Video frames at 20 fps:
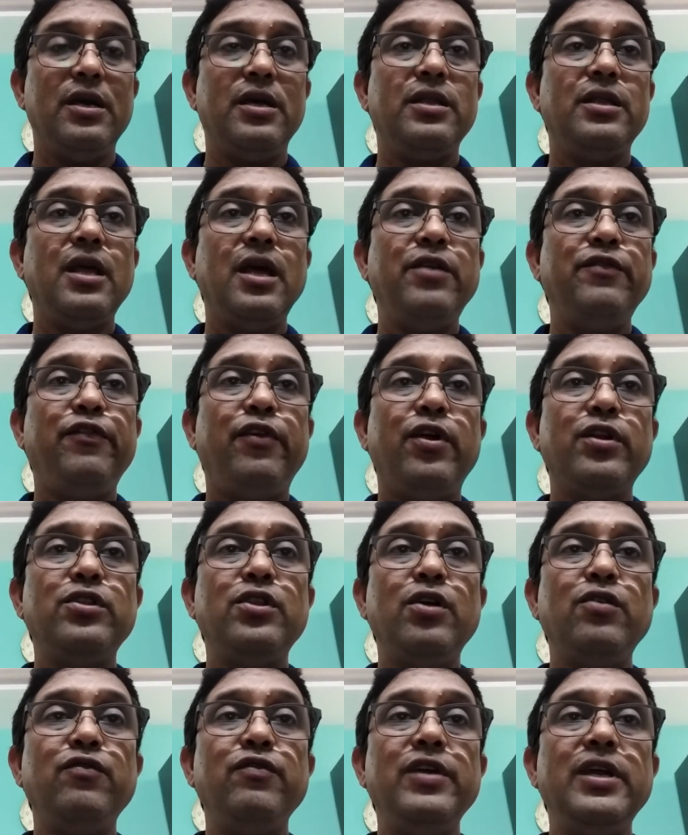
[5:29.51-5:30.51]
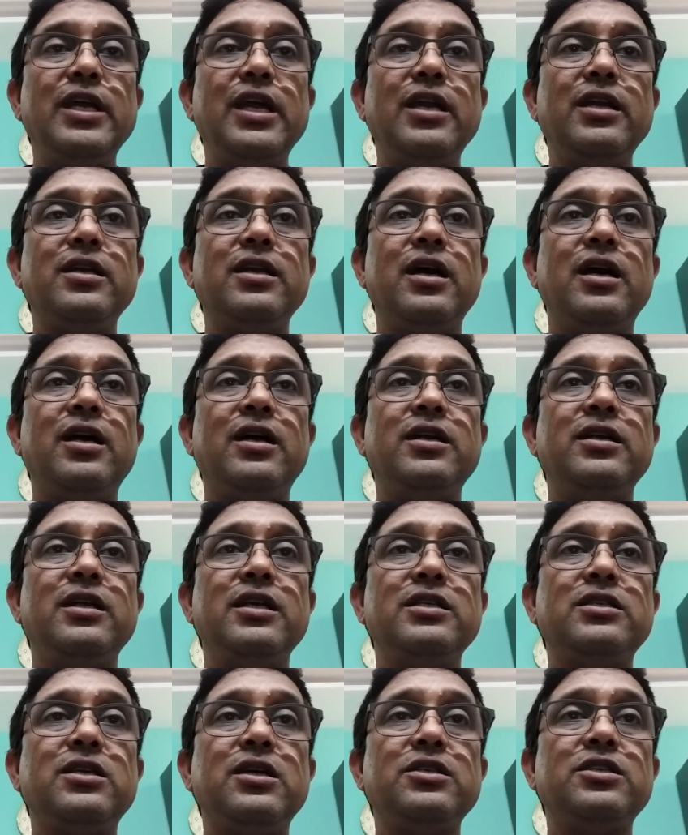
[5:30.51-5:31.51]
Then further we can
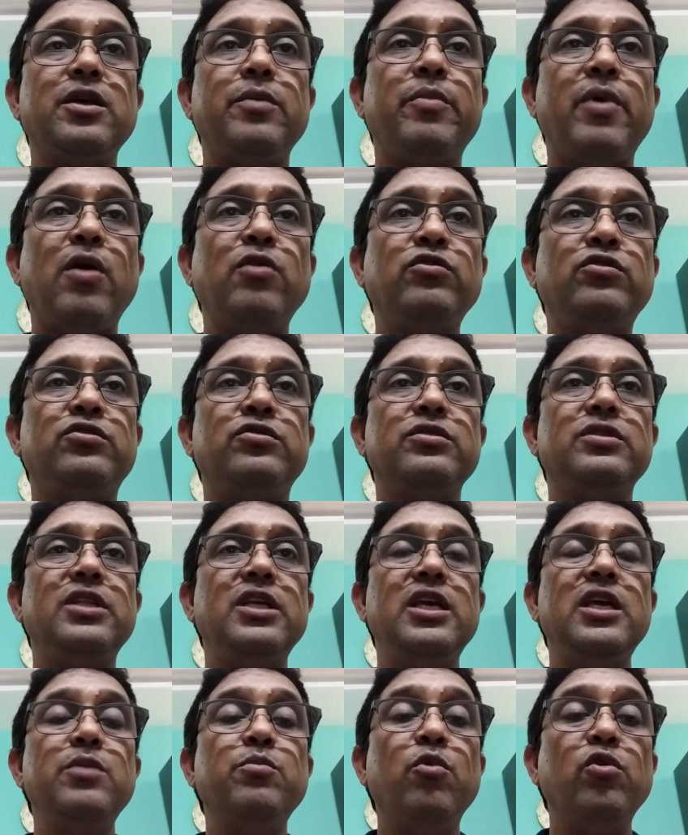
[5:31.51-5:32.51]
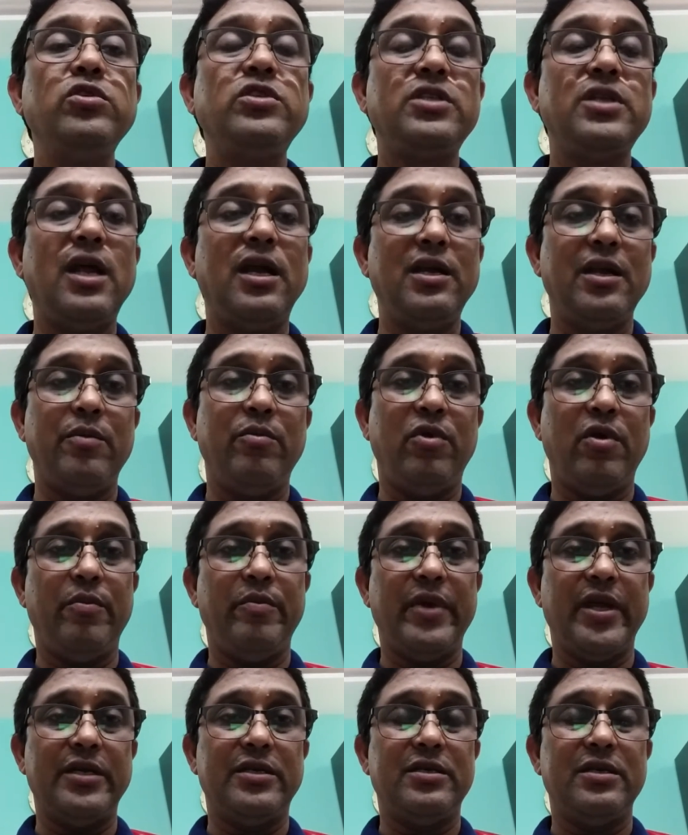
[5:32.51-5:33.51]
discuss about the emotional
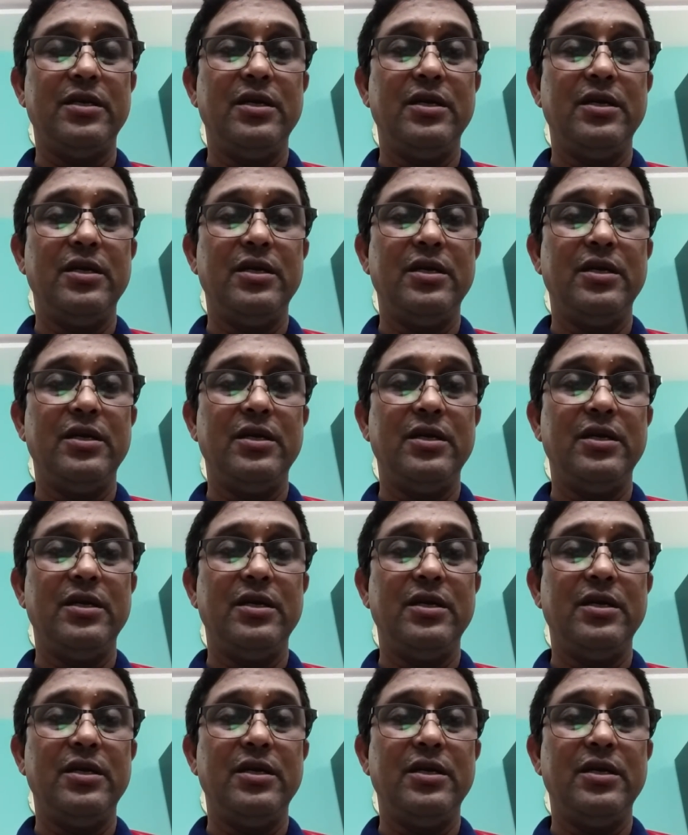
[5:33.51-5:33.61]
development.